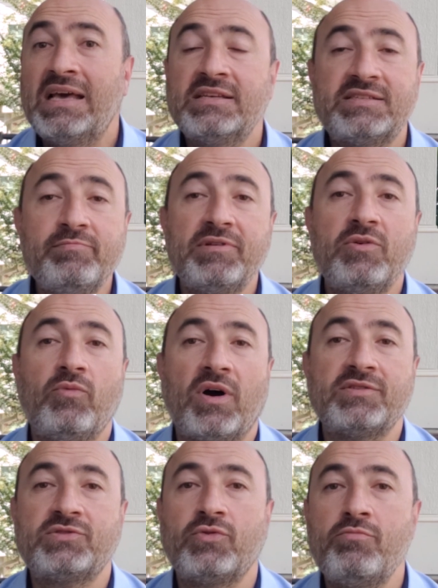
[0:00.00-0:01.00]
simply
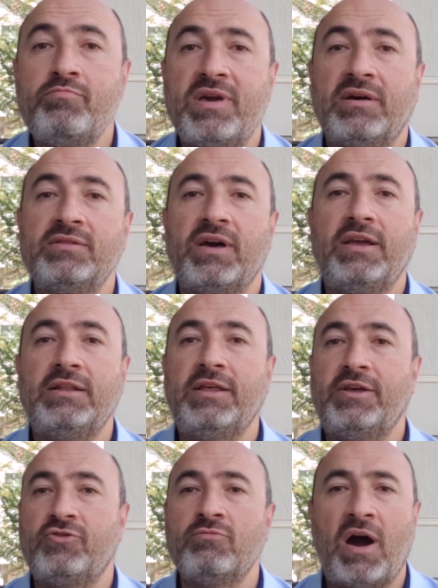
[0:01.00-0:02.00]
wants to build a
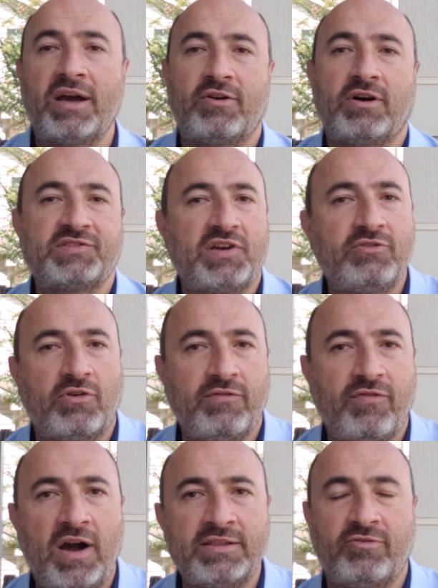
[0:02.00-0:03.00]
lithium hydroxide
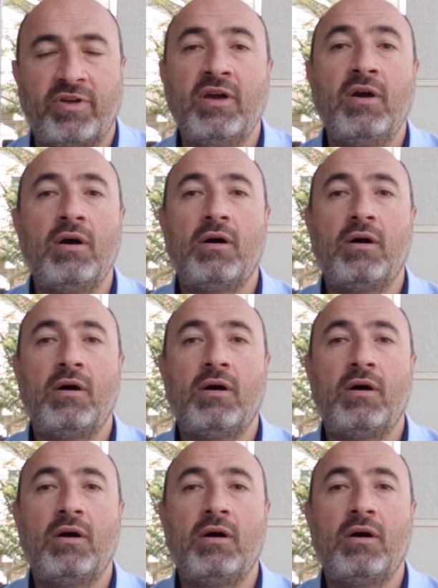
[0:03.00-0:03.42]
refinery